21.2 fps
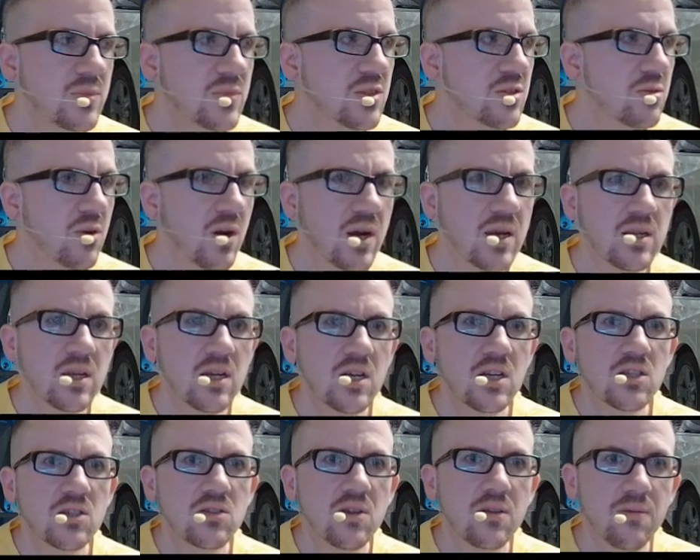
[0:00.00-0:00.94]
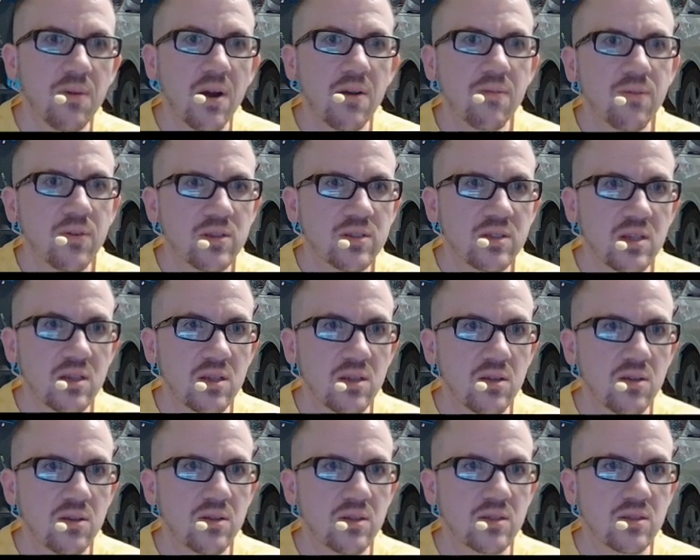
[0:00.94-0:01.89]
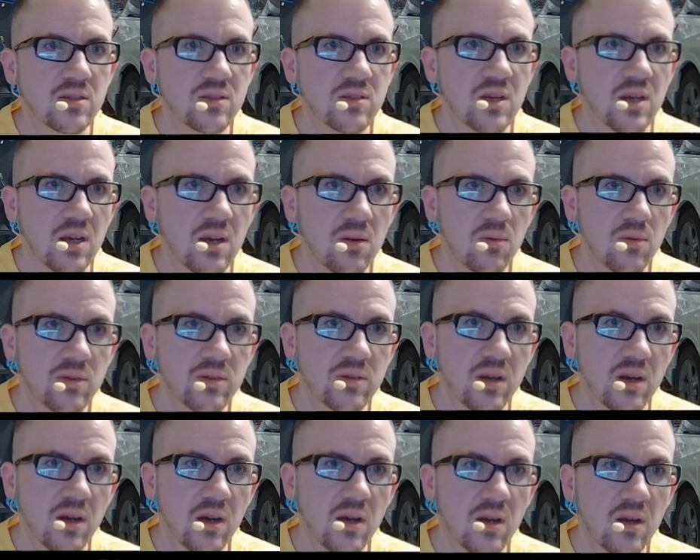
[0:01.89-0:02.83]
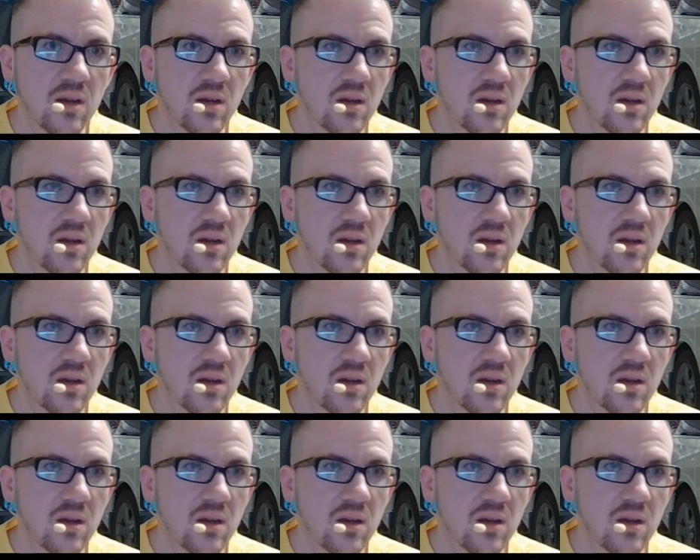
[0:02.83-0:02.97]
All right, so the very first thing that you can see, once I